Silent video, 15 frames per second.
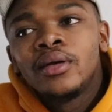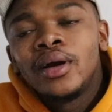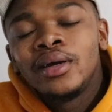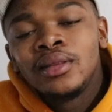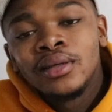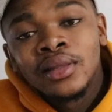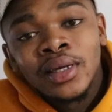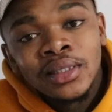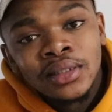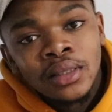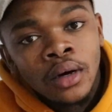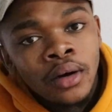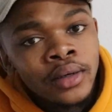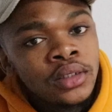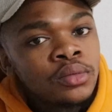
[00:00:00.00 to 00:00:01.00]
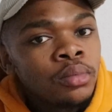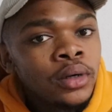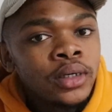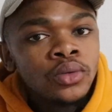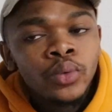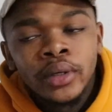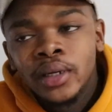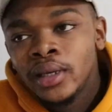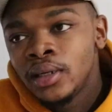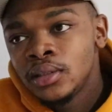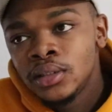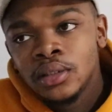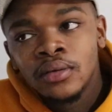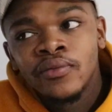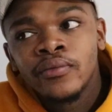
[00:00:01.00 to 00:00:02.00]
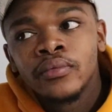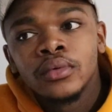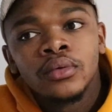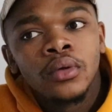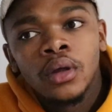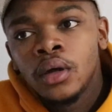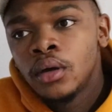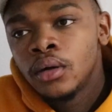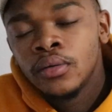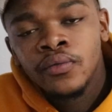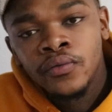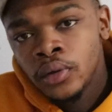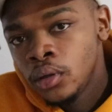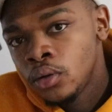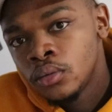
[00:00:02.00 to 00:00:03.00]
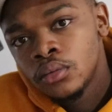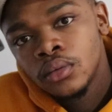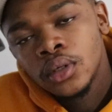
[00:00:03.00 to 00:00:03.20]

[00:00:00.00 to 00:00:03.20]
I think that's the hardest part when editing uh, video.